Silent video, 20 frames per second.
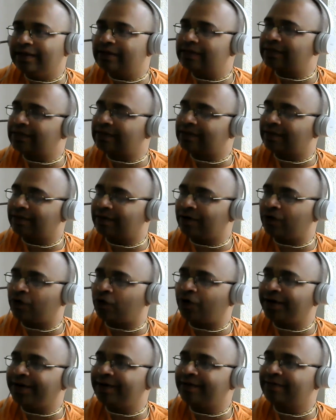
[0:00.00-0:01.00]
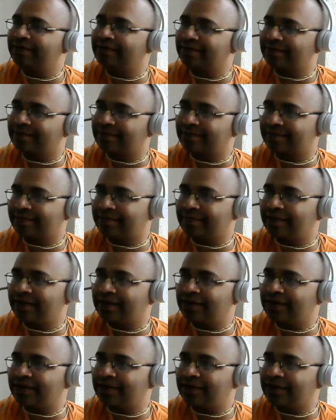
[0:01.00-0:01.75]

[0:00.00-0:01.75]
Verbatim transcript: is growing hmm.